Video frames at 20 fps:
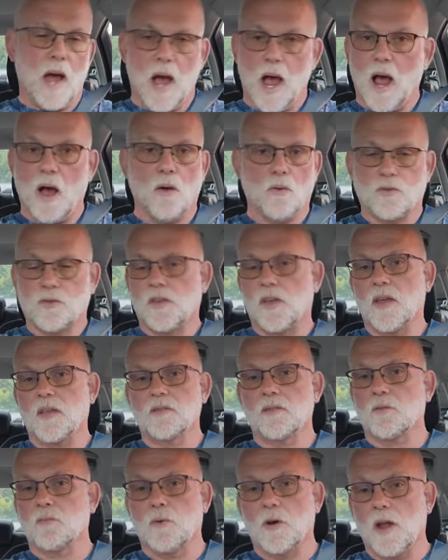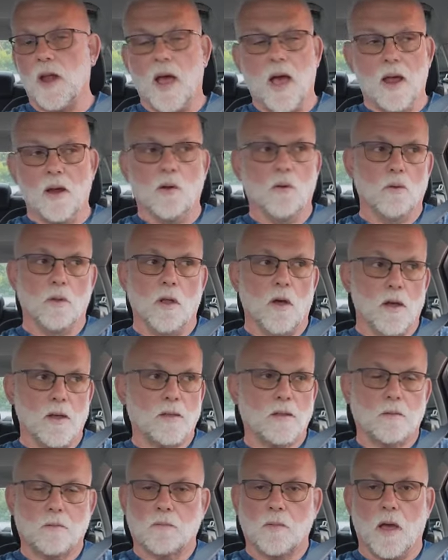I'll send you one. I don't
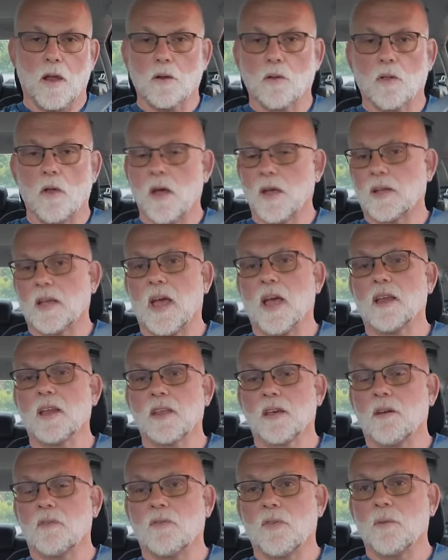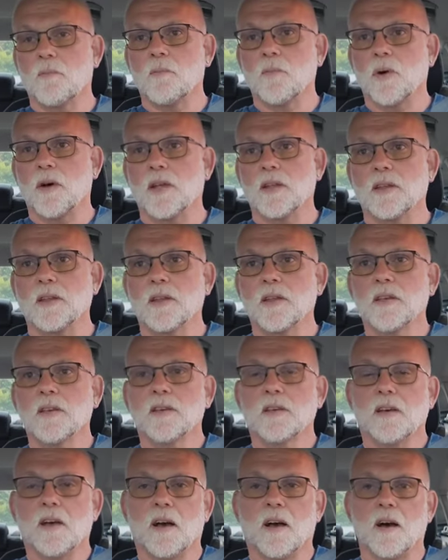like any of them, but
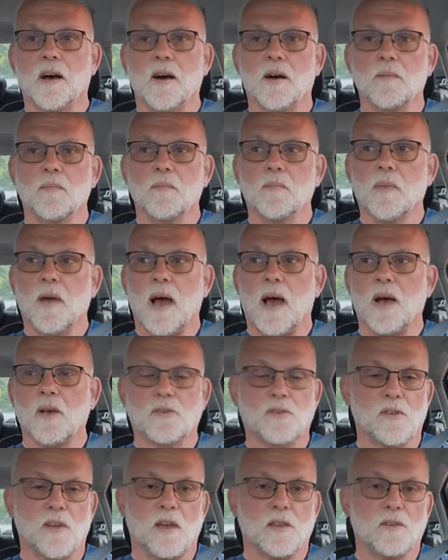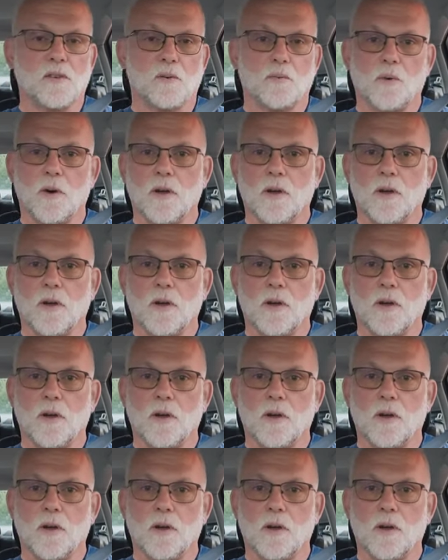I'll send you